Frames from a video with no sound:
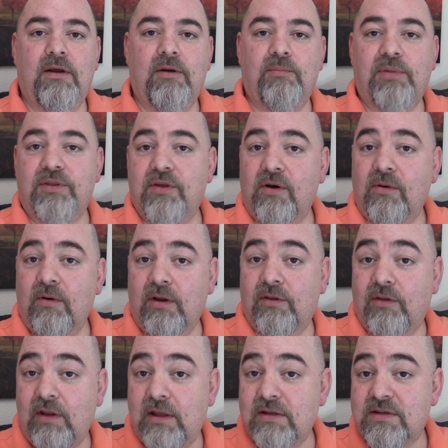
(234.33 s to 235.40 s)
But they're
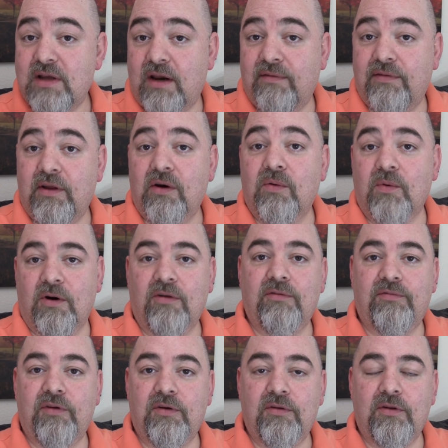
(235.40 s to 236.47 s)
inside of their
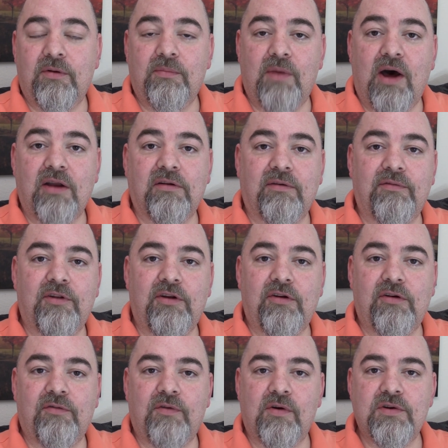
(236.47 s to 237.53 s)
worldview, their model of the
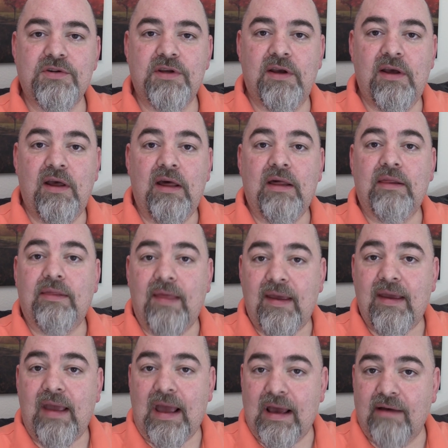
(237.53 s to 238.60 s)
universe,
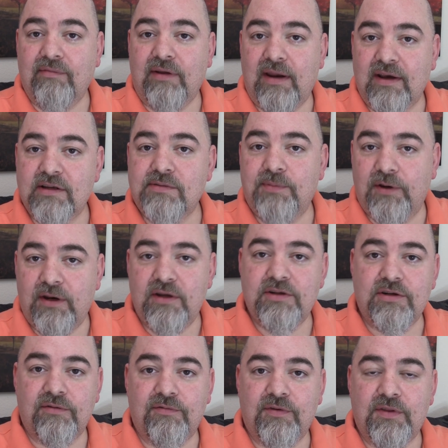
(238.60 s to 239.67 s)
they have an
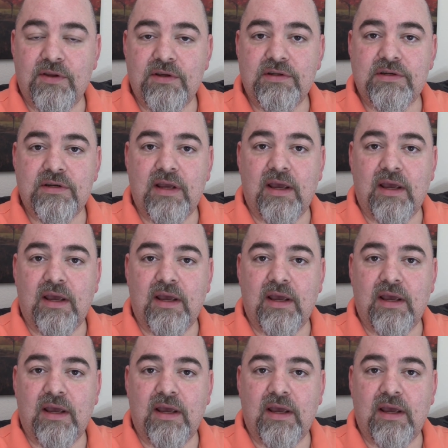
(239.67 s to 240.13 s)
explanation for this.